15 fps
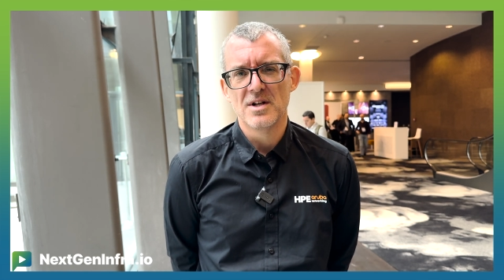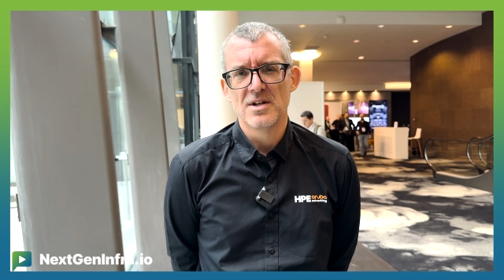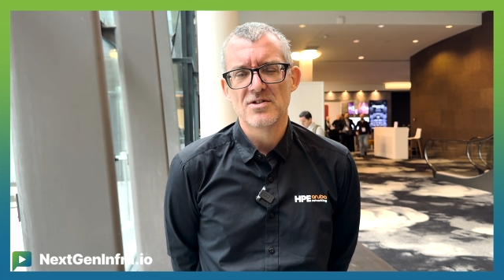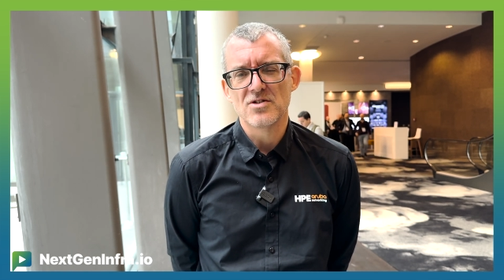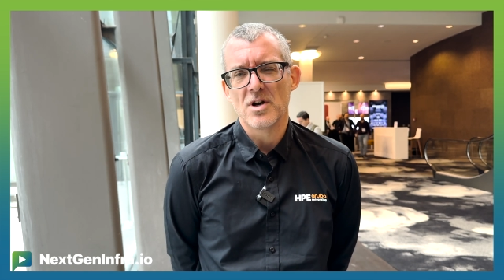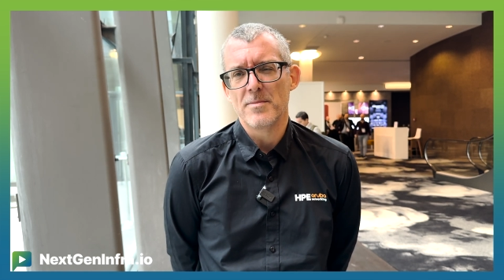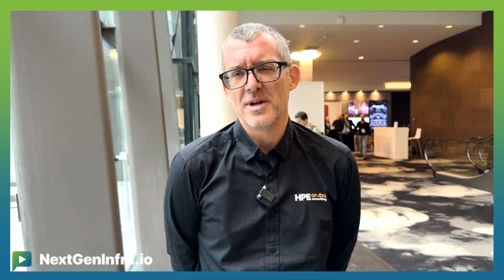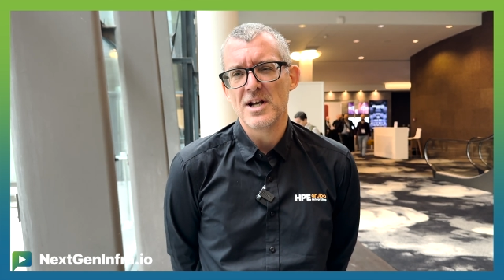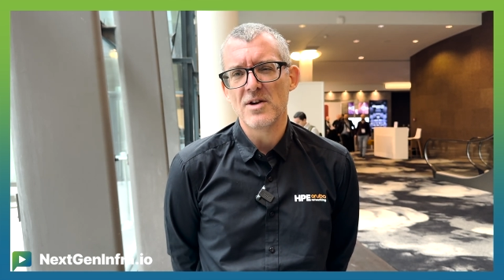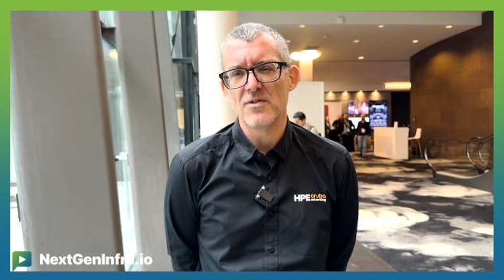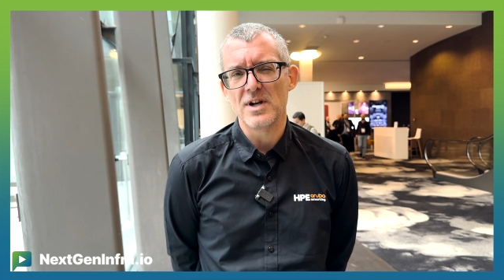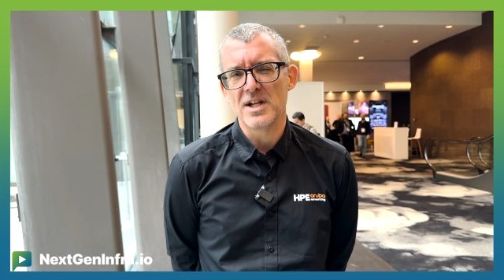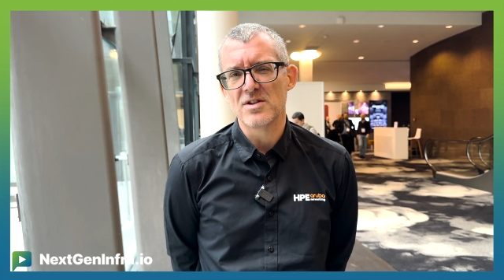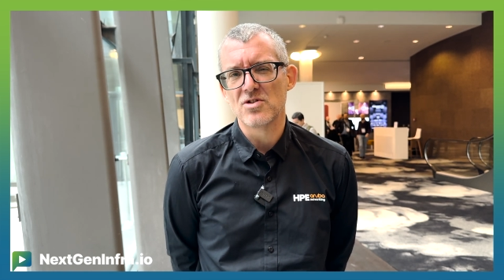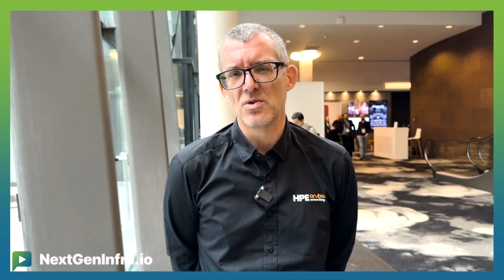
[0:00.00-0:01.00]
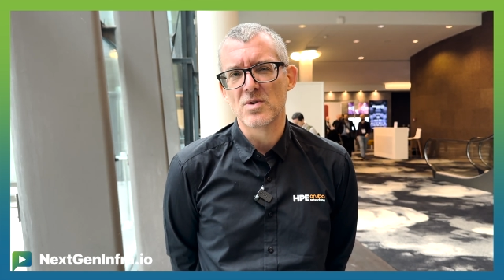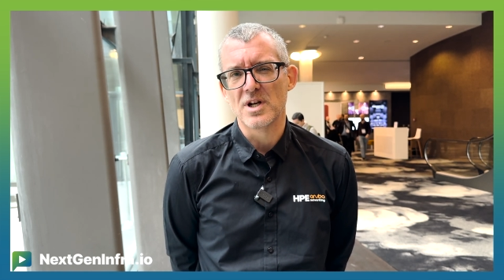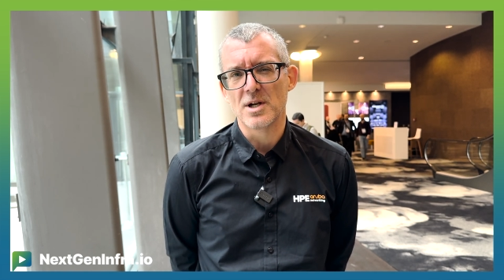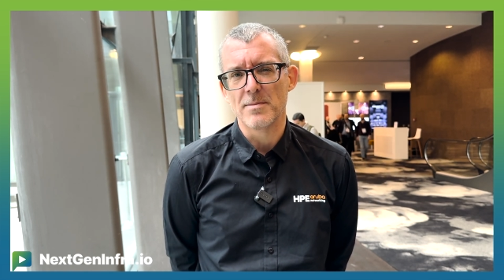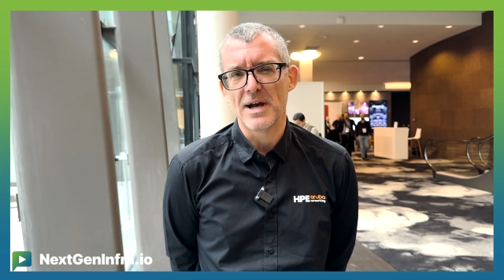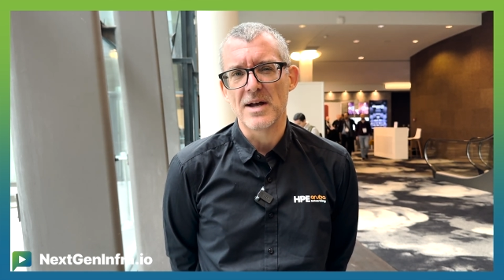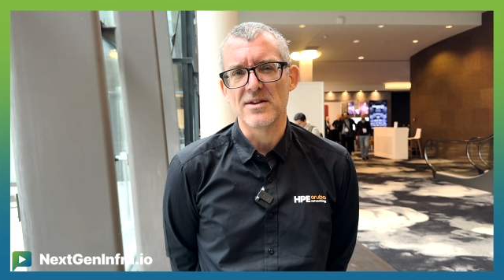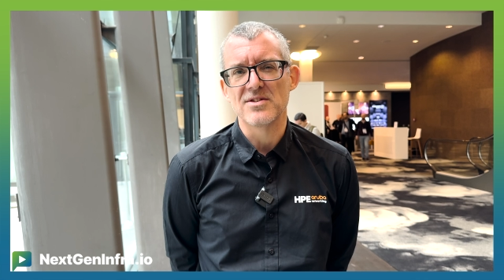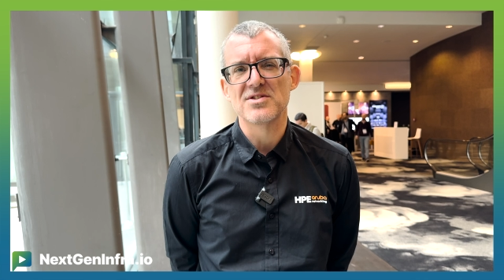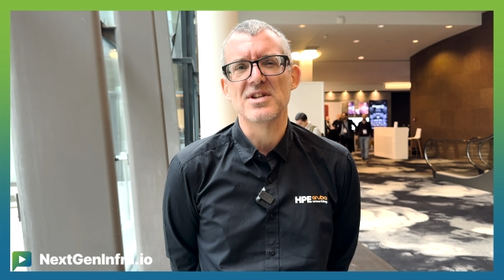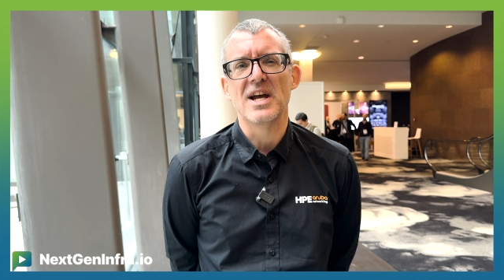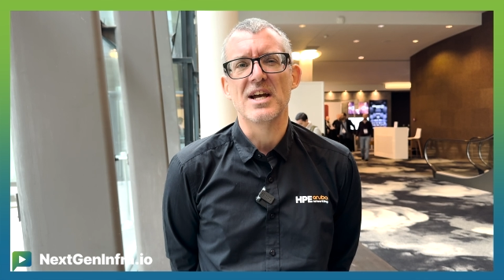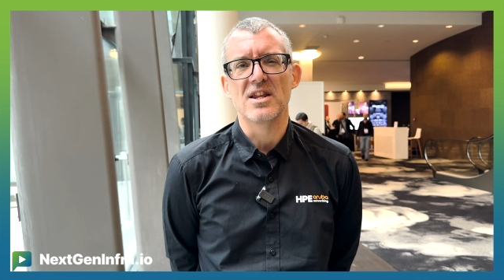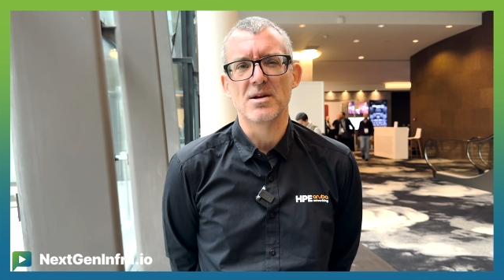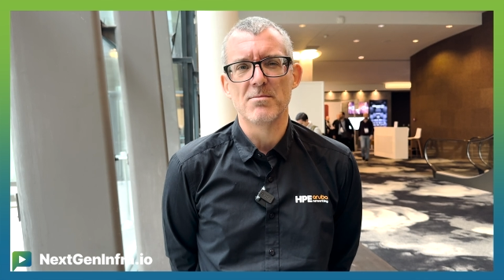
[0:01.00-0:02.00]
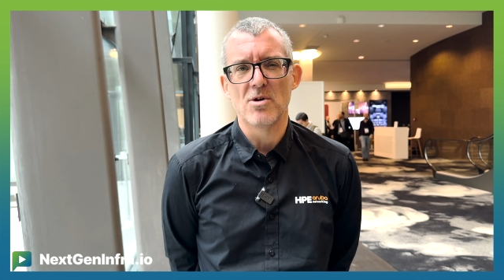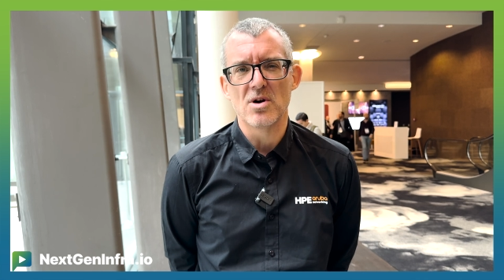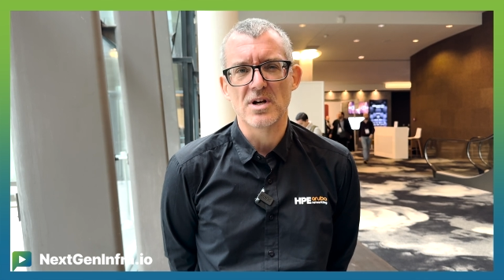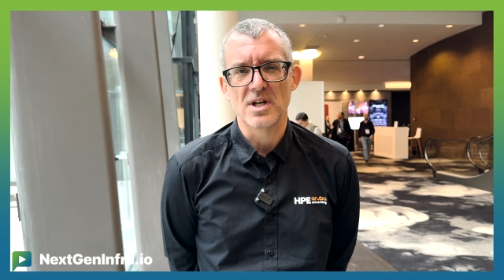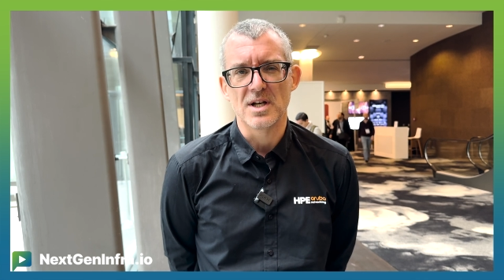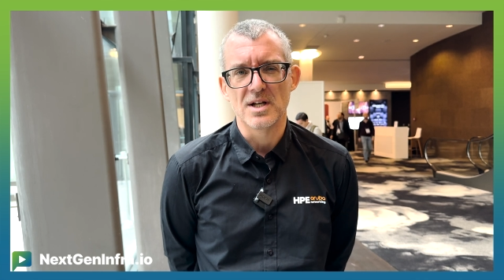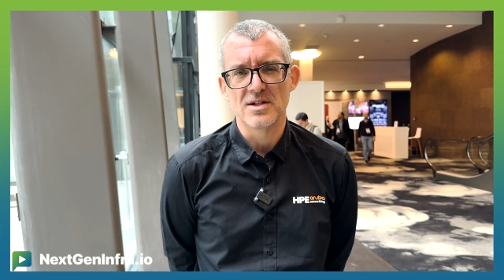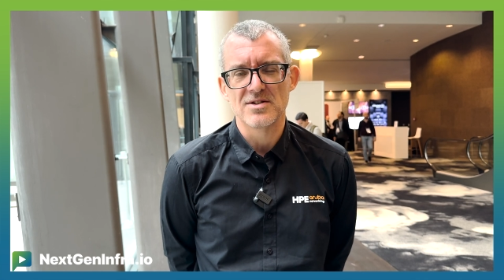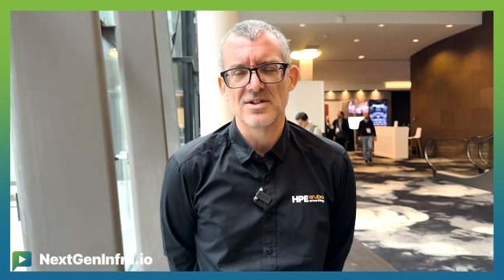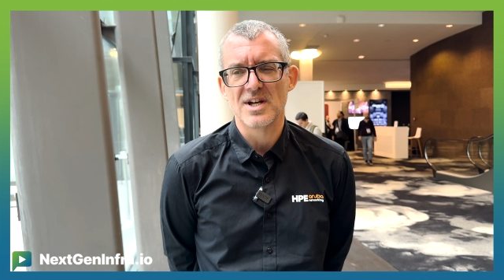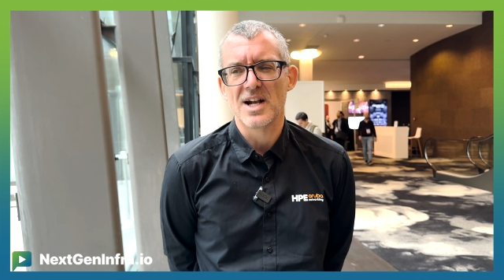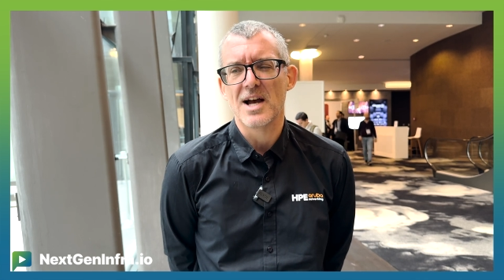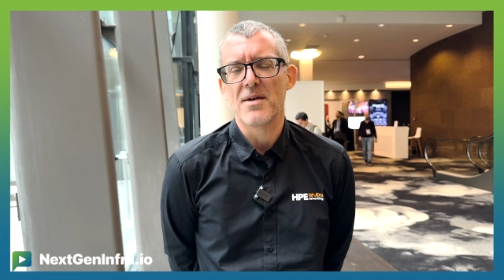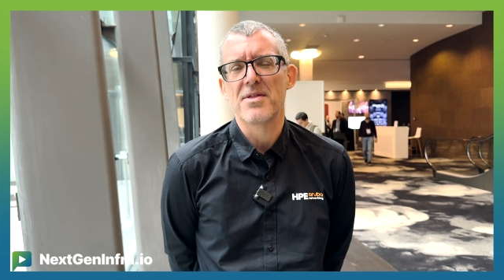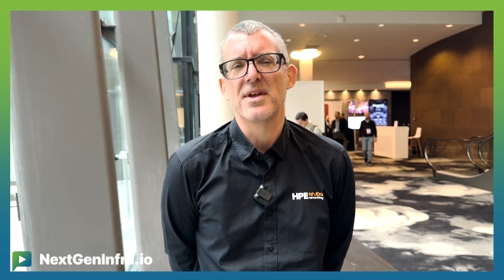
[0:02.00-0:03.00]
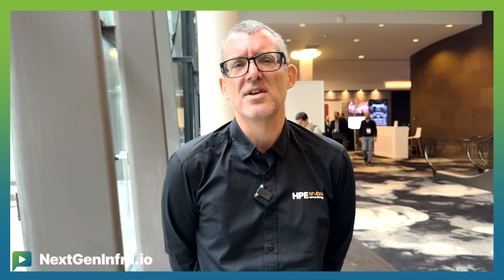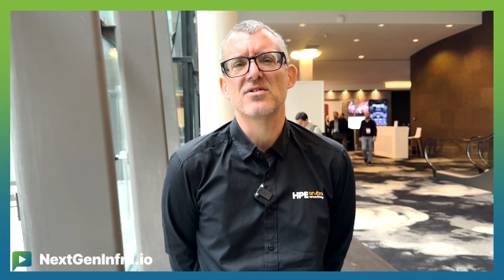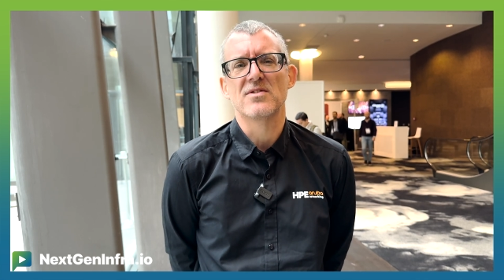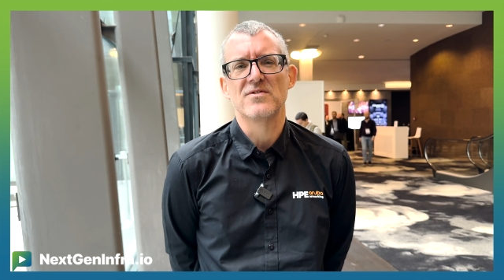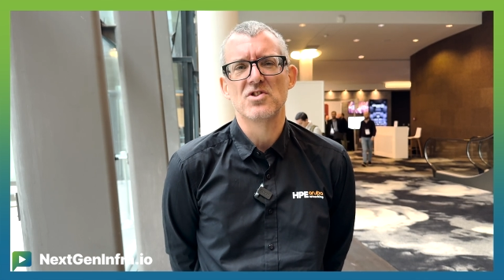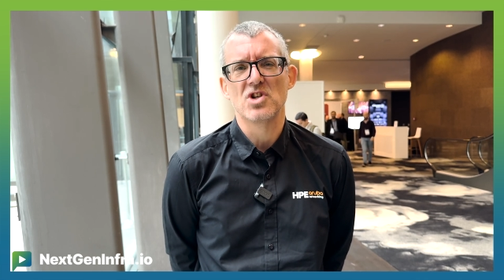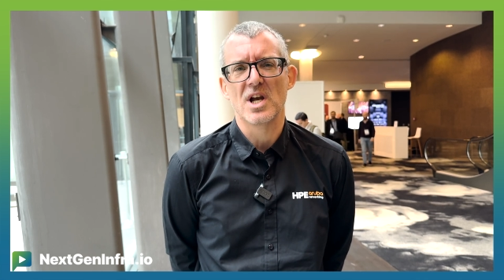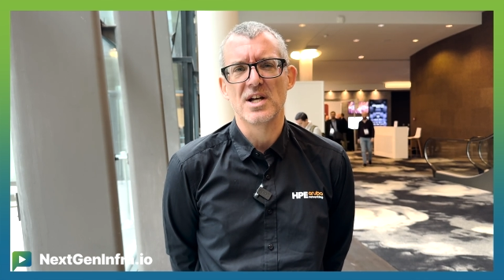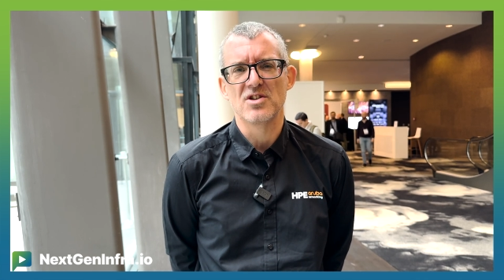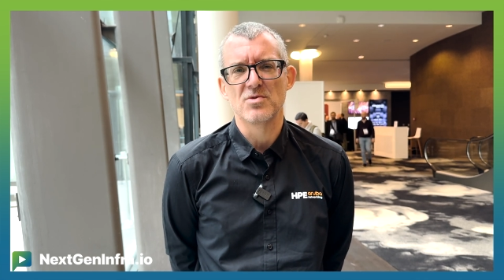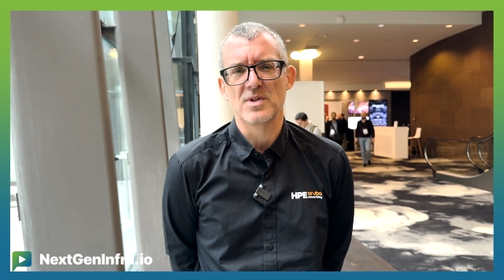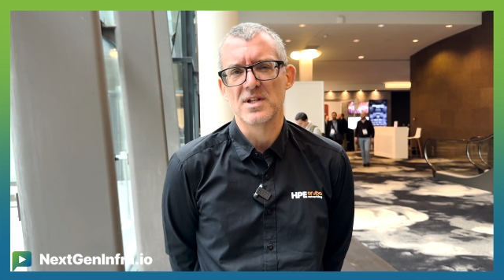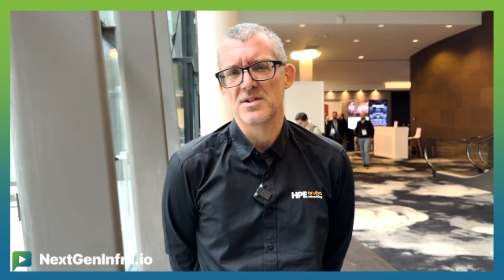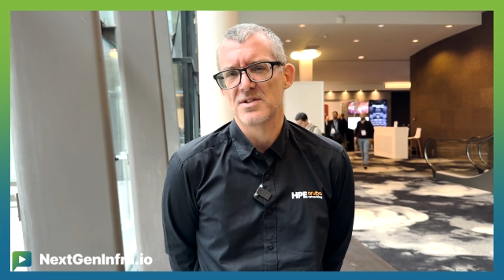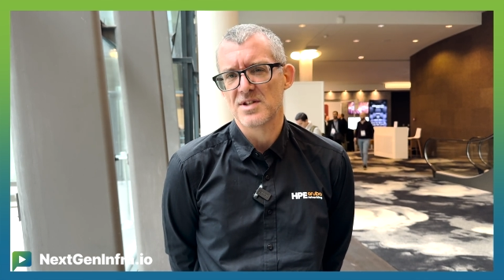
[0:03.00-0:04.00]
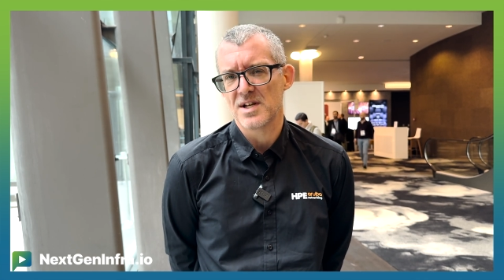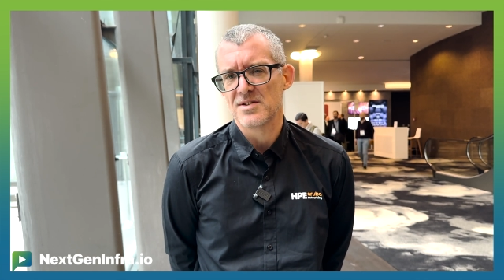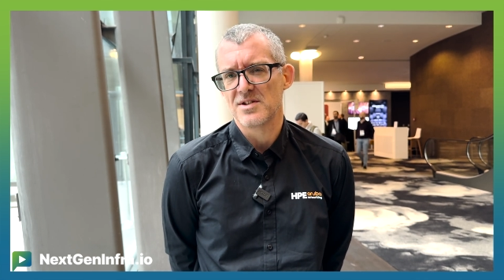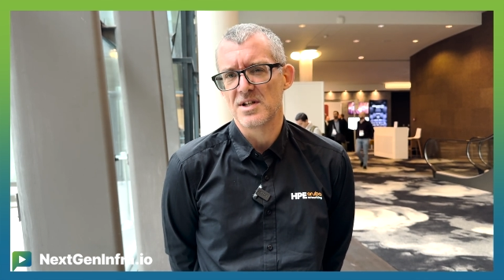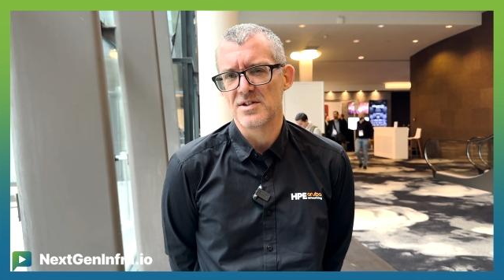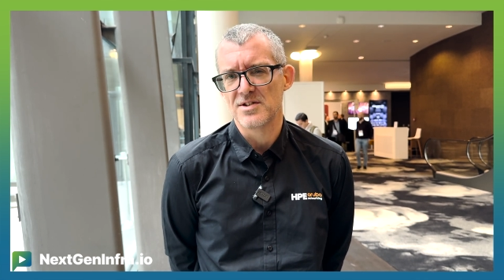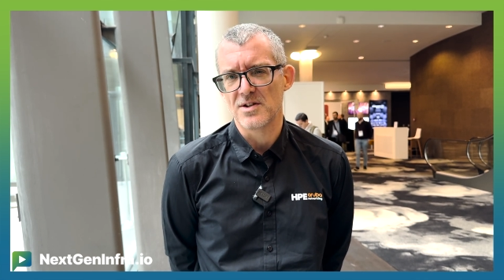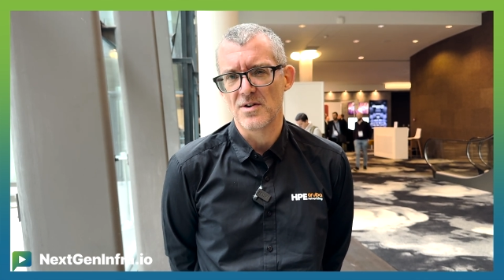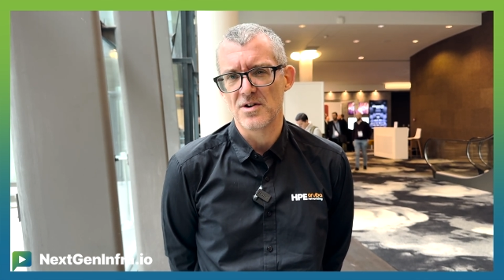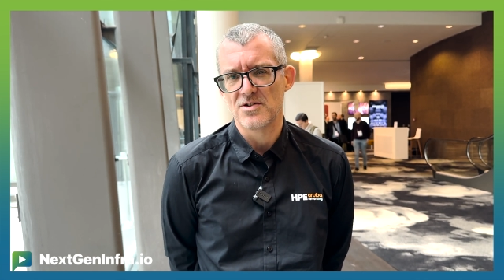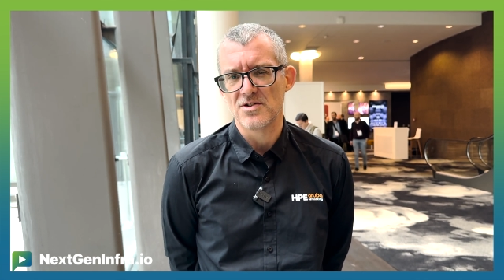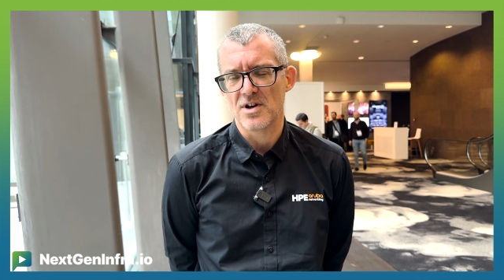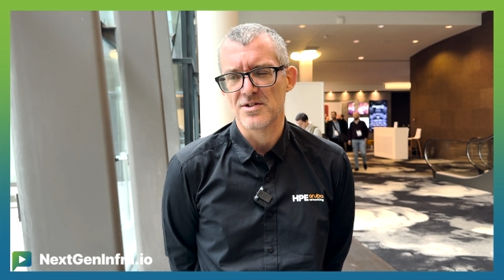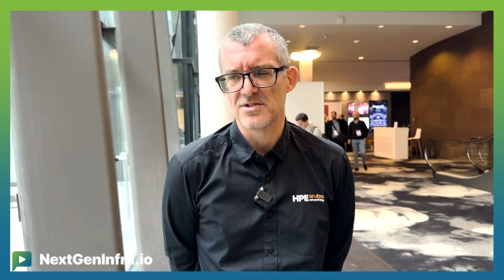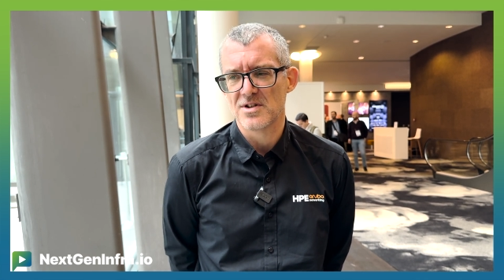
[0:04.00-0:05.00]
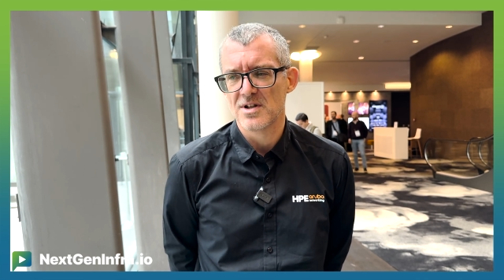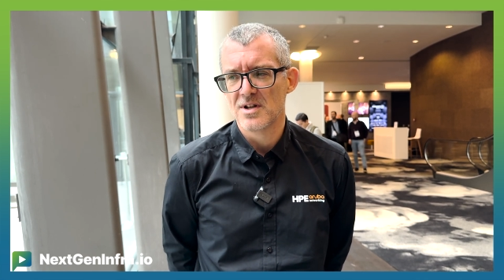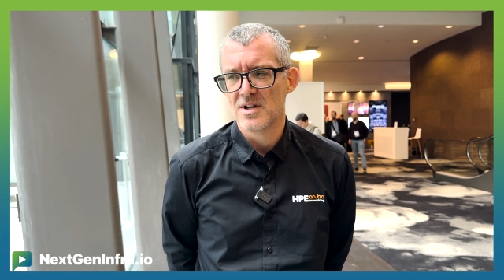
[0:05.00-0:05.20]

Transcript: so I'm here really talking about the state of the market and seeing how things have changed within SASE and Zero Trust.